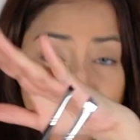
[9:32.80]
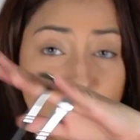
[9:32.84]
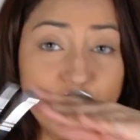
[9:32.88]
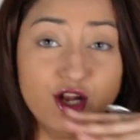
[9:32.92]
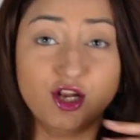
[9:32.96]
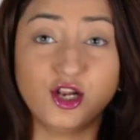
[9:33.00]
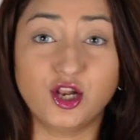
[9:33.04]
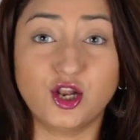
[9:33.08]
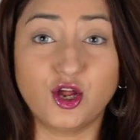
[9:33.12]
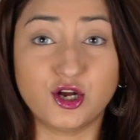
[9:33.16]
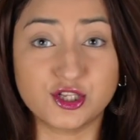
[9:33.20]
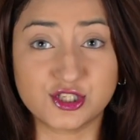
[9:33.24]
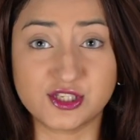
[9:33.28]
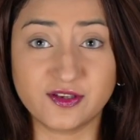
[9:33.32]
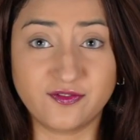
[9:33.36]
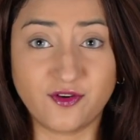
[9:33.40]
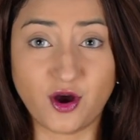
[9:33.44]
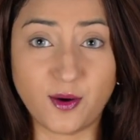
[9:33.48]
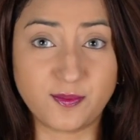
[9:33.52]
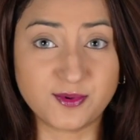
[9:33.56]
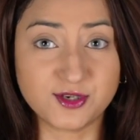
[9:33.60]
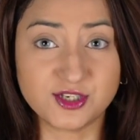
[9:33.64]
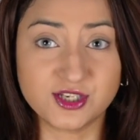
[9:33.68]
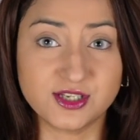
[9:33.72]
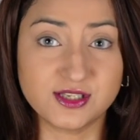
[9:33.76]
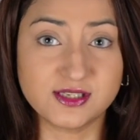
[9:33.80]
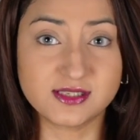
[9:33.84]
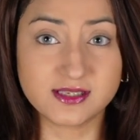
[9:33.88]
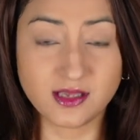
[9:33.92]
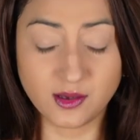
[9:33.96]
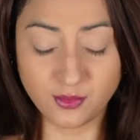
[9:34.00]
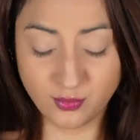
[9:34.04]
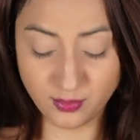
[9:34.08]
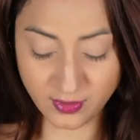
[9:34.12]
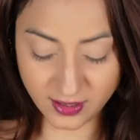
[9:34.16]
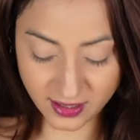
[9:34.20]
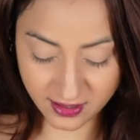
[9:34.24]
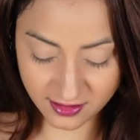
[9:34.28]
lots of options
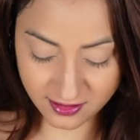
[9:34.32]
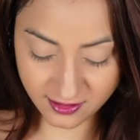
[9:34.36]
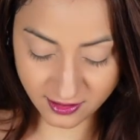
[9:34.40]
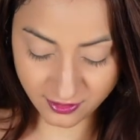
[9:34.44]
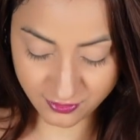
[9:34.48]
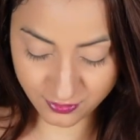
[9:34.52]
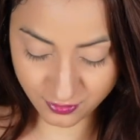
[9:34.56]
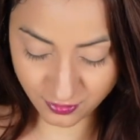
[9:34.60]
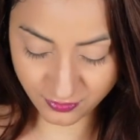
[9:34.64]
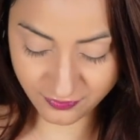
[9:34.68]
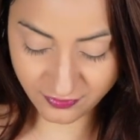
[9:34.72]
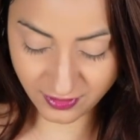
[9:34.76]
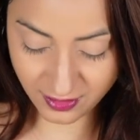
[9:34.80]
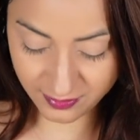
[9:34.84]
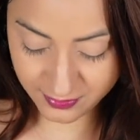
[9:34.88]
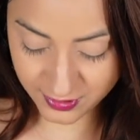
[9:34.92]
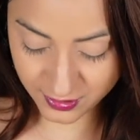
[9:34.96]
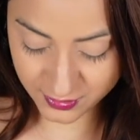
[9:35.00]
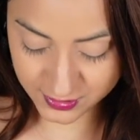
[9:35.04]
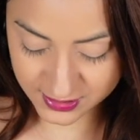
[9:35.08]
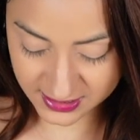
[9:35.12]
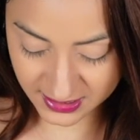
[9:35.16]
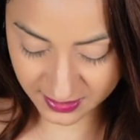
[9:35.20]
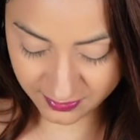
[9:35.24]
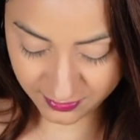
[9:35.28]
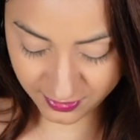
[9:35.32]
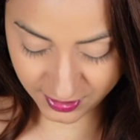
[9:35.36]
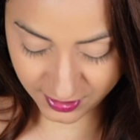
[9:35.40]
with Rufa Beauty